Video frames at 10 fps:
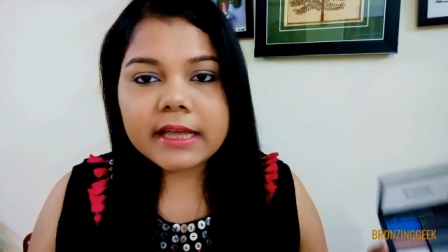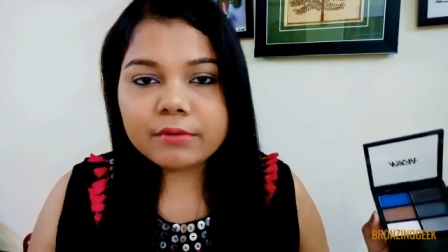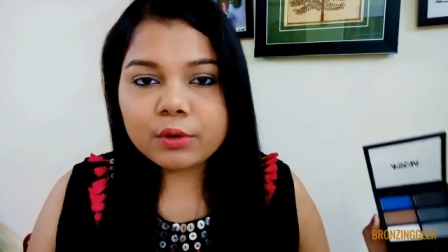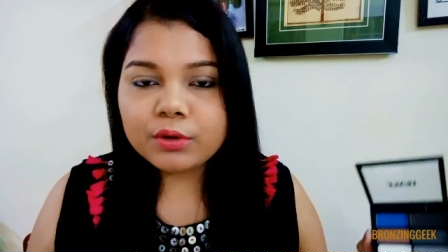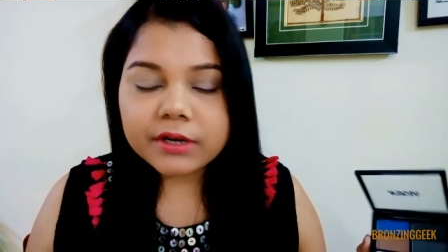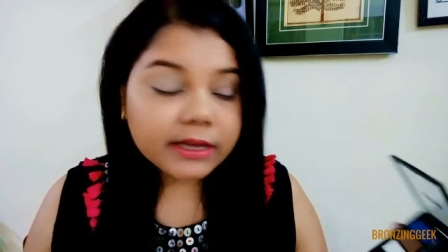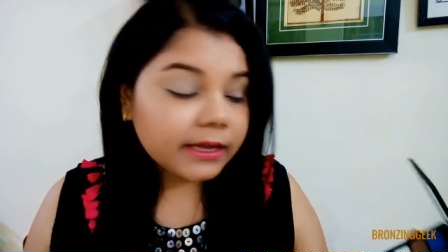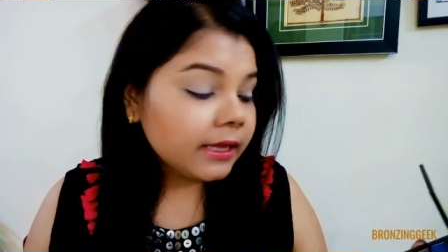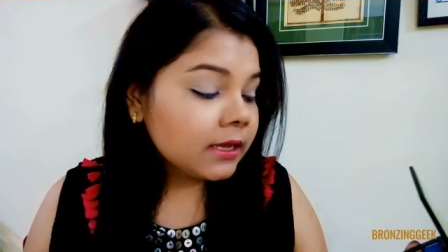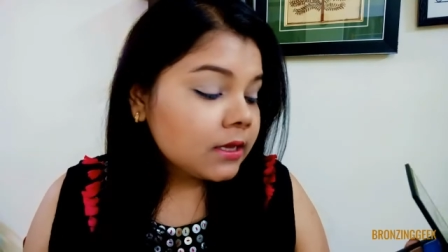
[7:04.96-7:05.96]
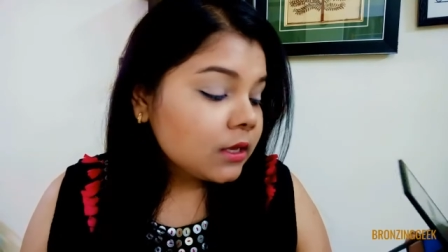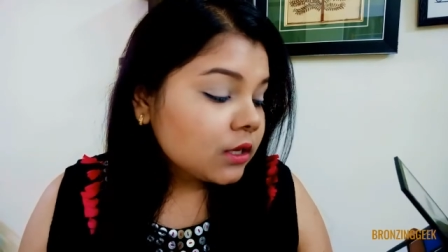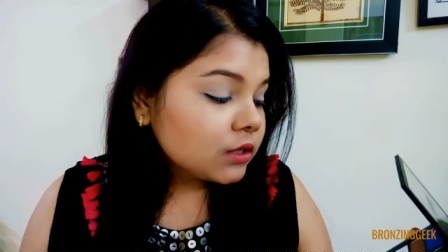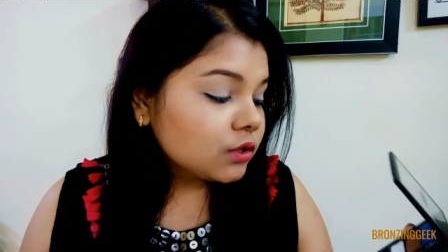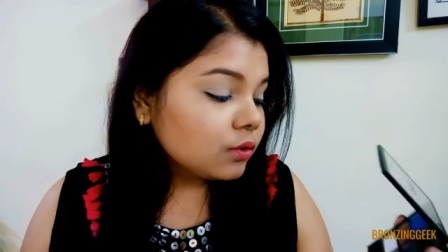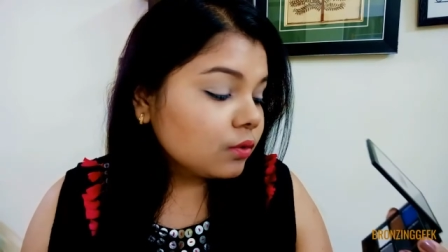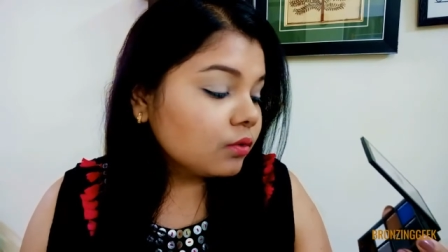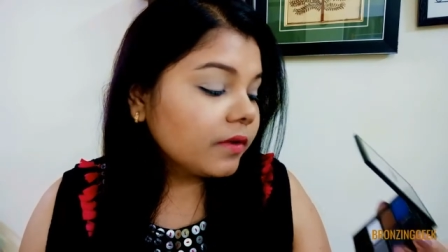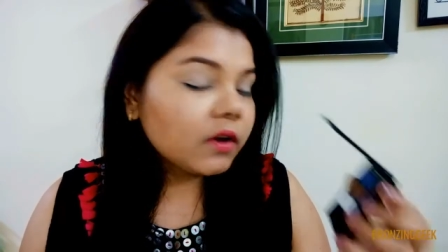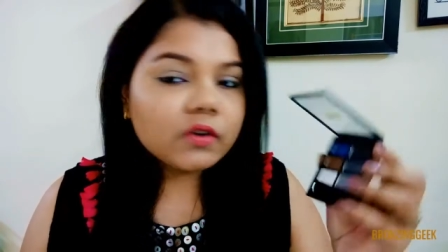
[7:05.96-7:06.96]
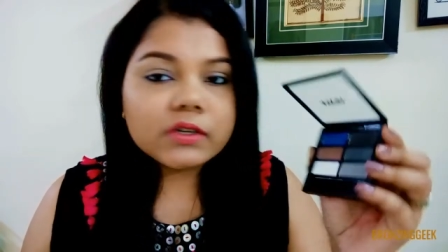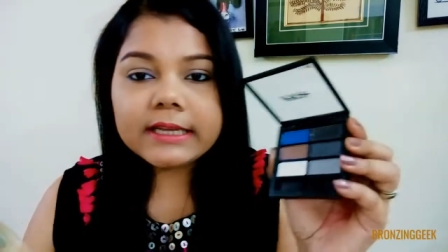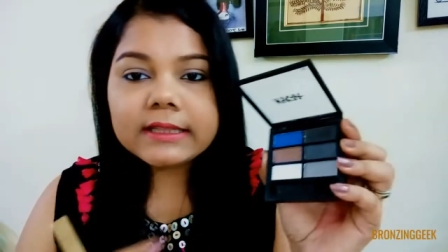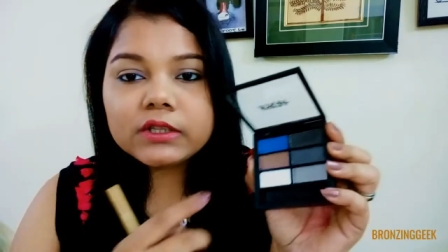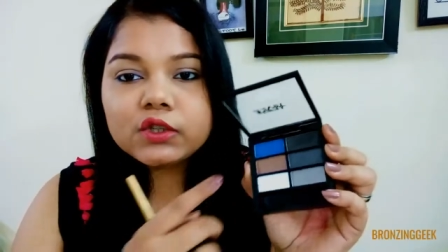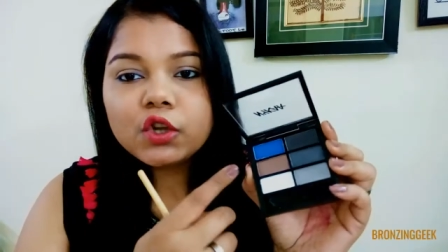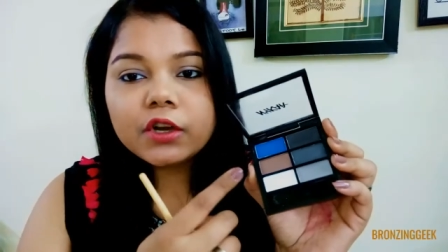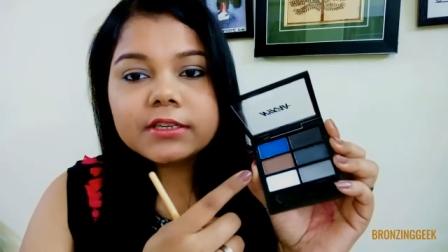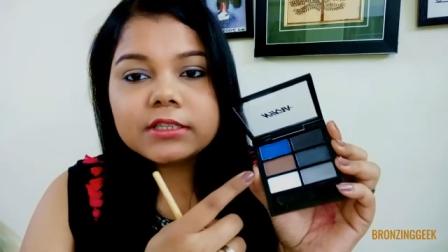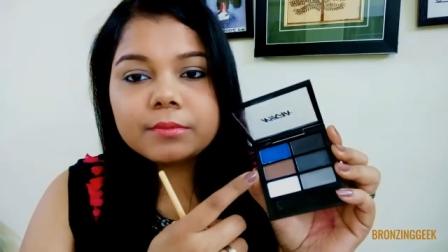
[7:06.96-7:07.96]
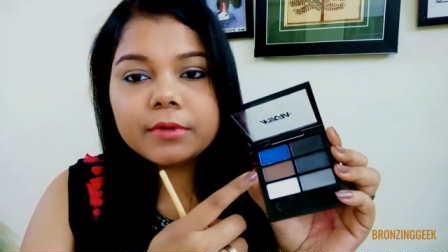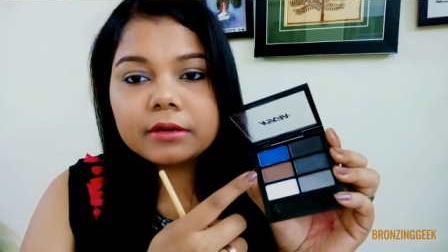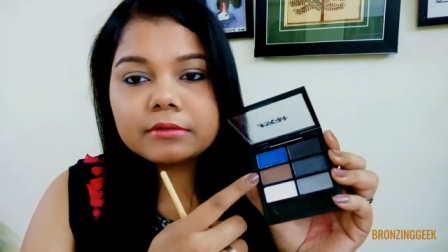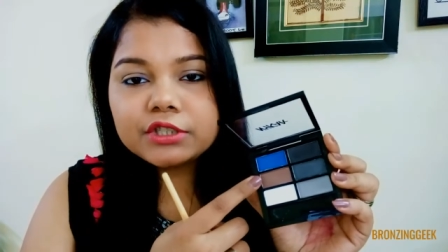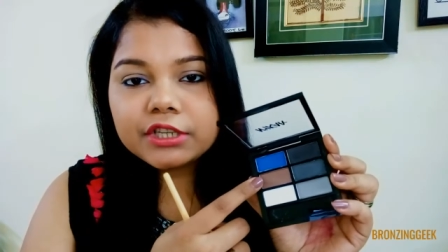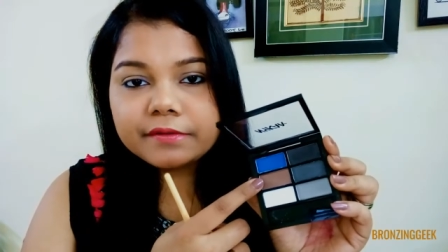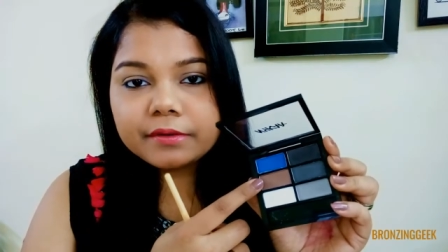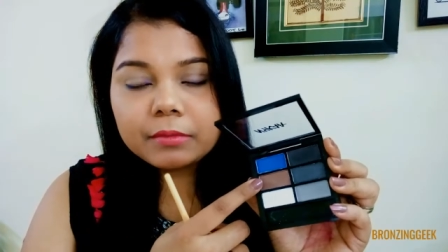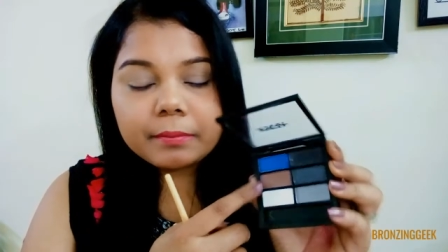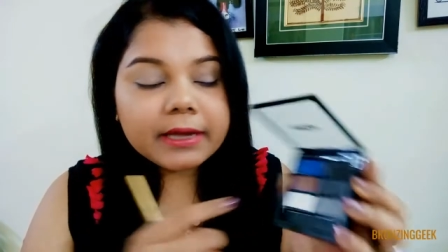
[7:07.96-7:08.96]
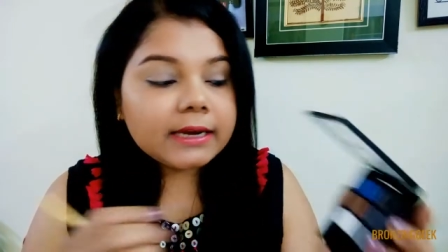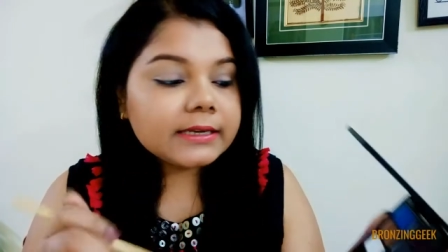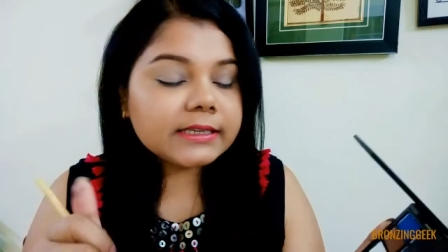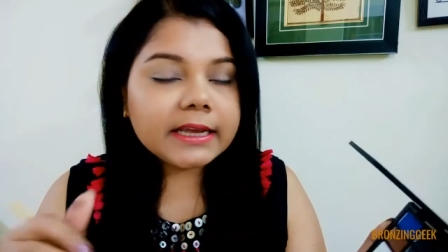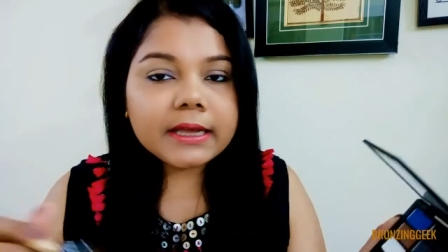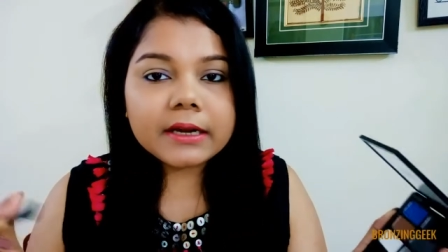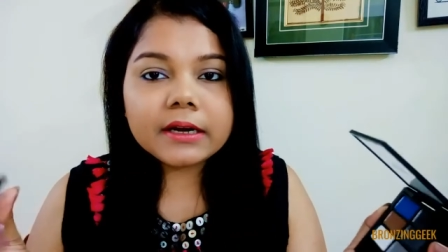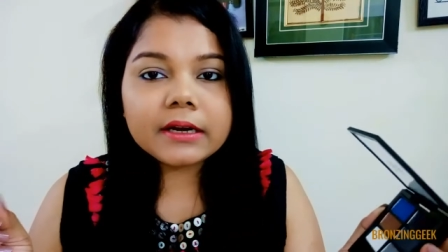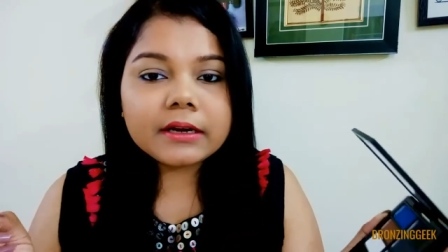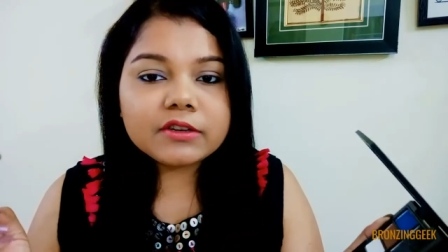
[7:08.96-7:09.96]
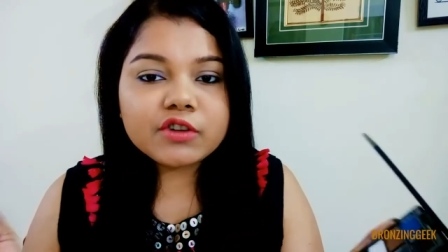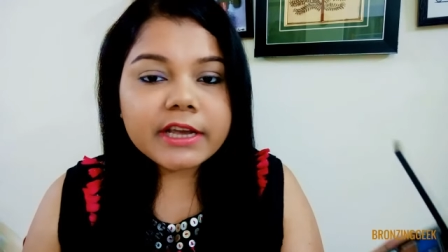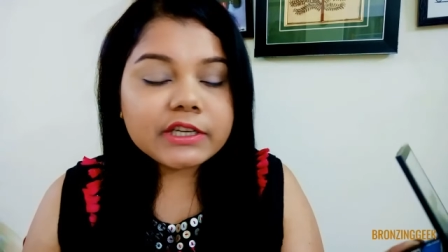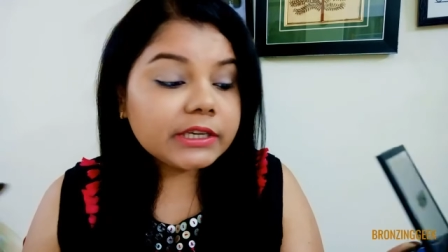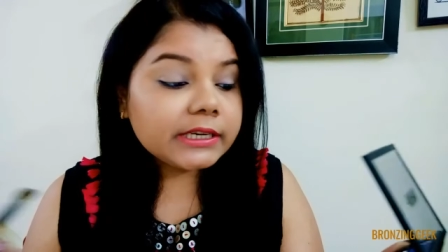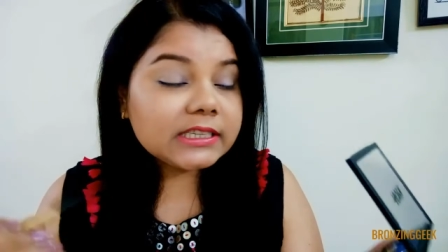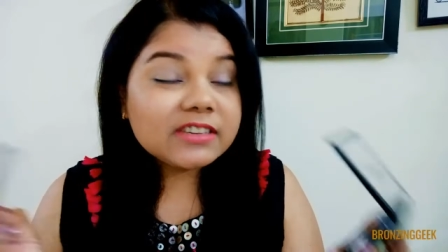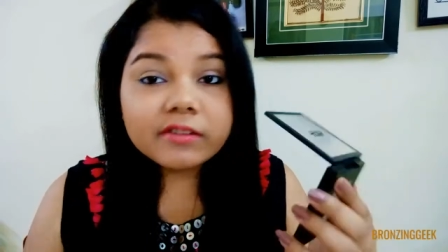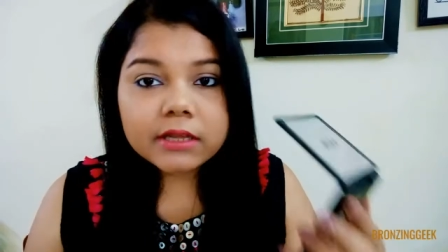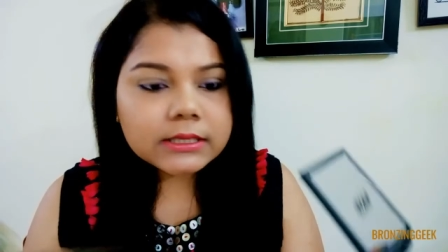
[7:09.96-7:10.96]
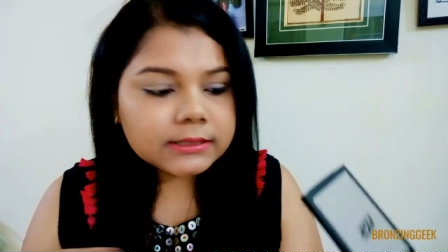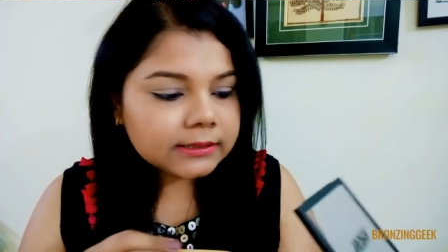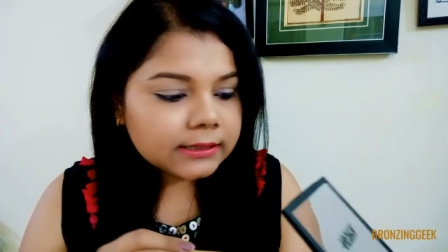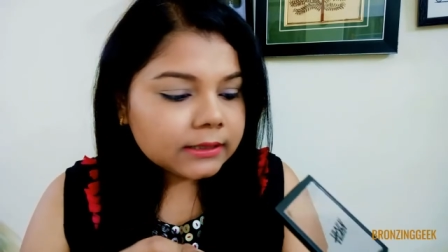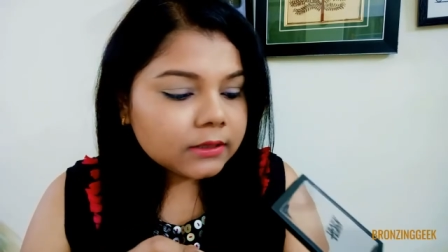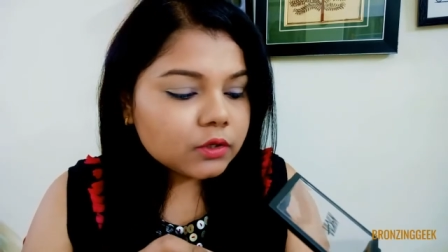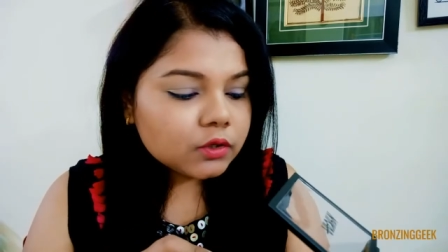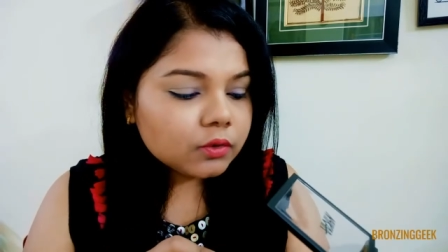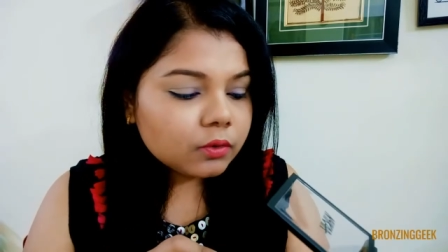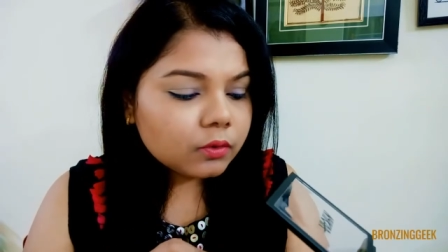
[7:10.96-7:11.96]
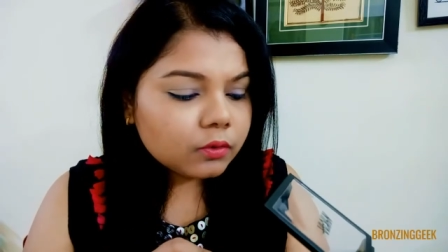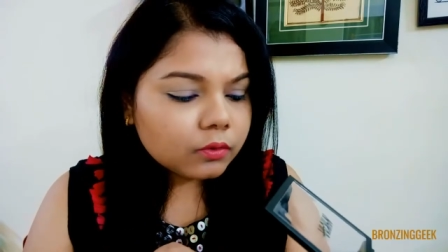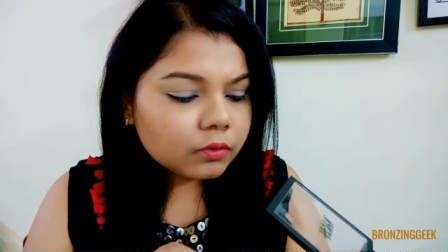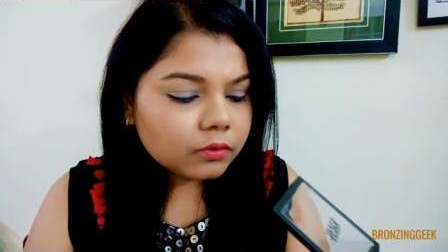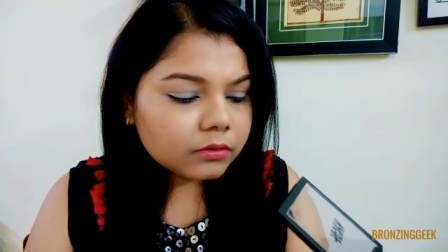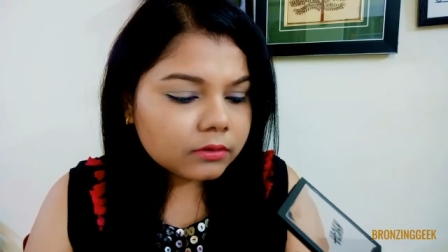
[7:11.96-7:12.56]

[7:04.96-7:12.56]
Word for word: have a hooded eye. So we're going to take this chocolatey brown shade from the palette and try to create a crease. So